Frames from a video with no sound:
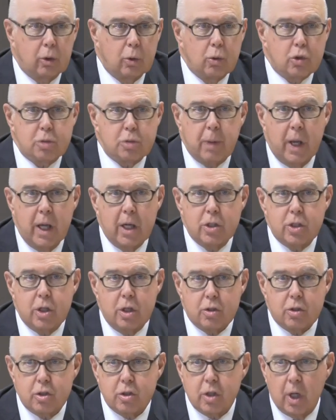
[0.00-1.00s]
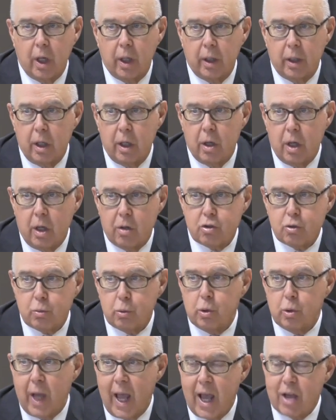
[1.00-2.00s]
do space is
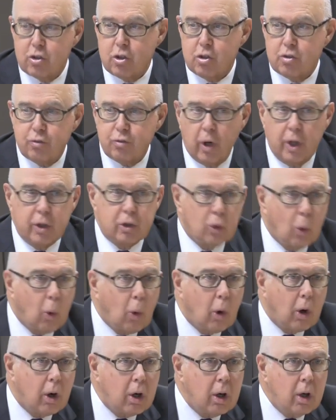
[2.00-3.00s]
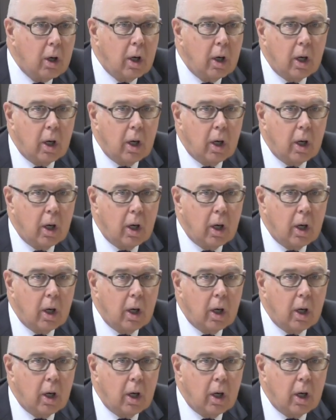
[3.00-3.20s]
through NASA's front door,